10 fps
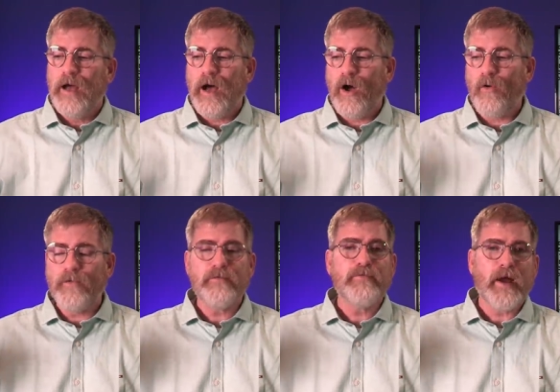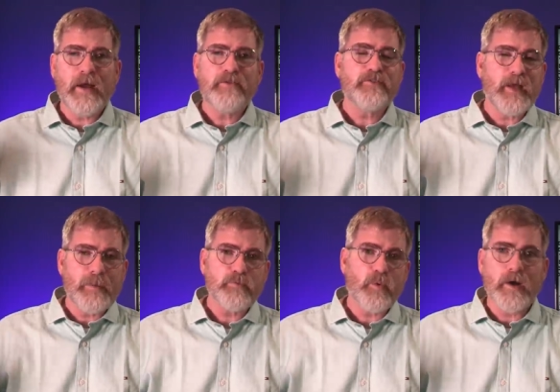uh, on the very
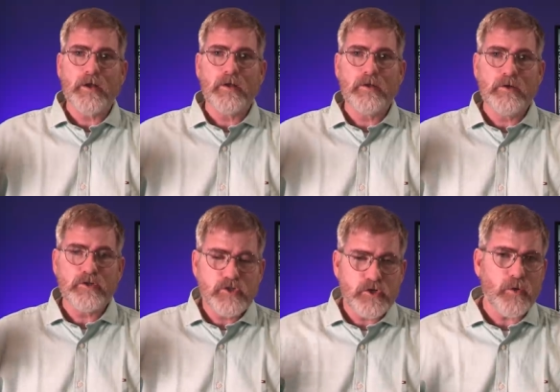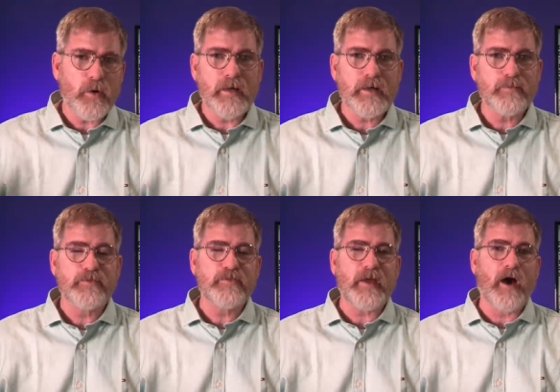steps where Yeshua
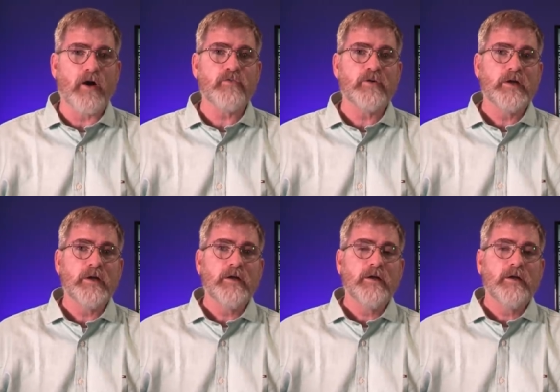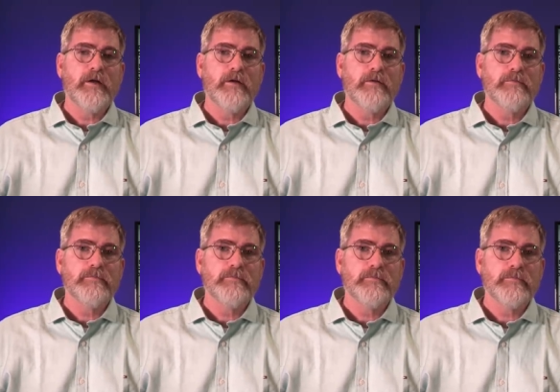himself
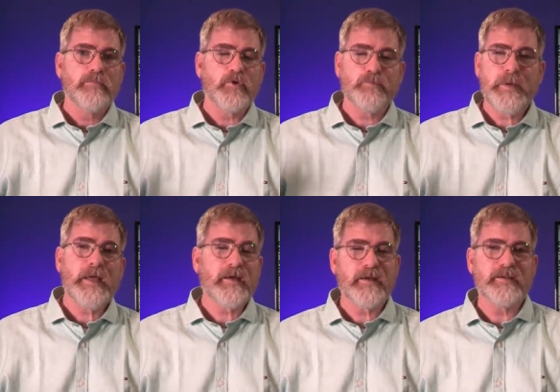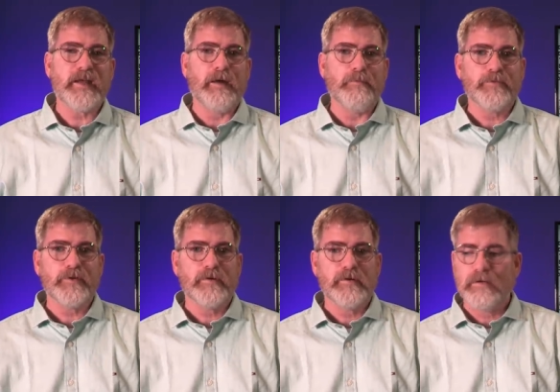was being condemned,
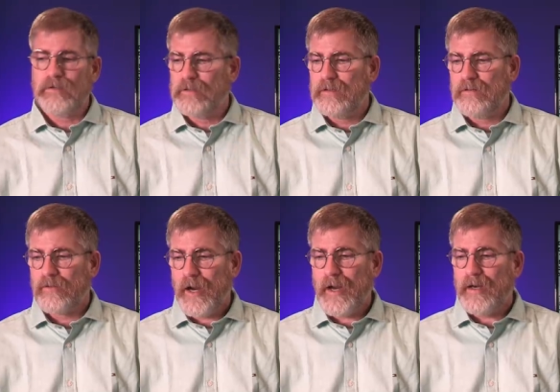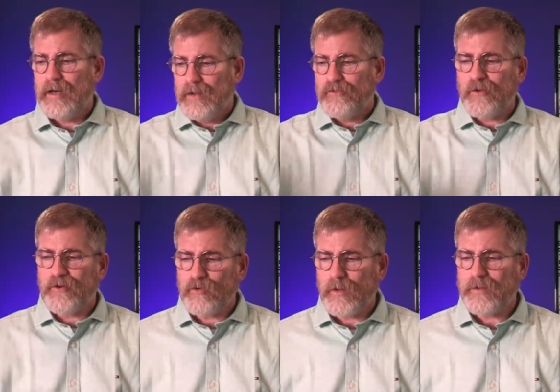right? So they're
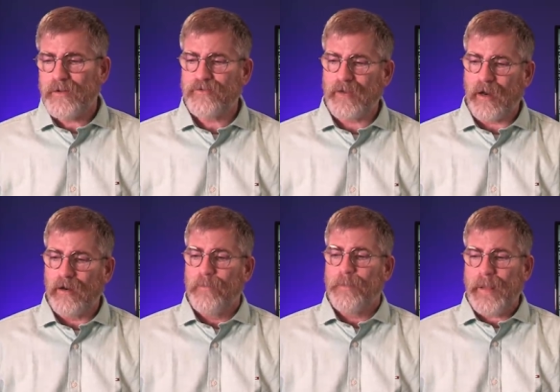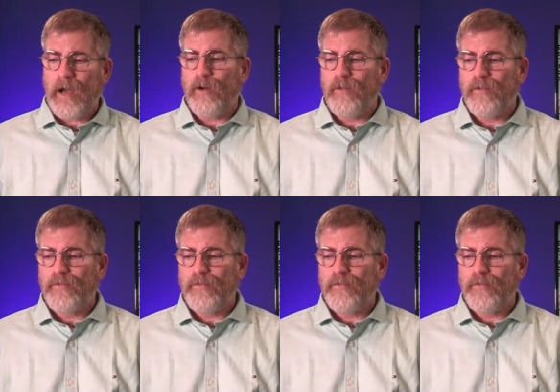doing this there. Now,